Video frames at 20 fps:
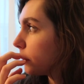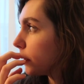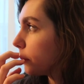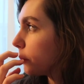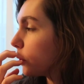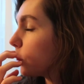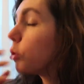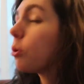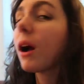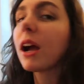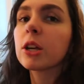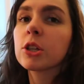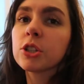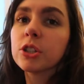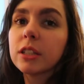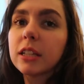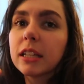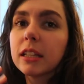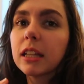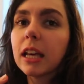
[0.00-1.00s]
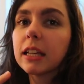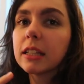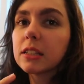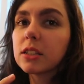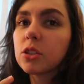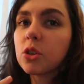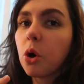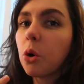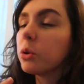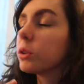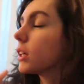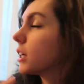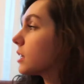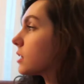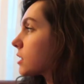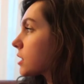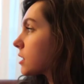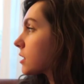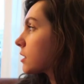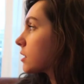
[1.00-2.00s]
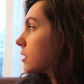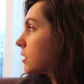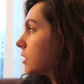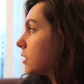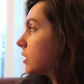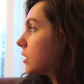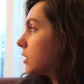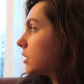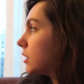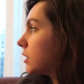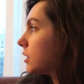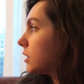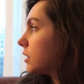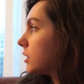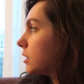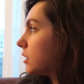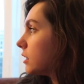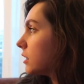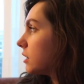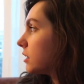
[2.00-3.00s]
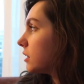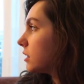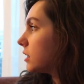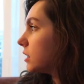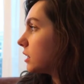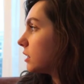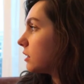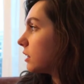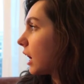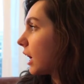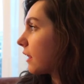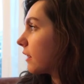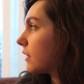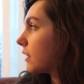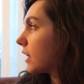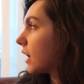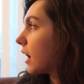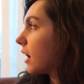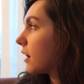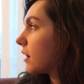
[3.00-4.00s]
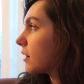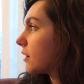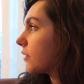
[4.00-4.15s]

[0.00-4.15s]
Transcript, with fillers: people who actually like told us yeah. I yeah. There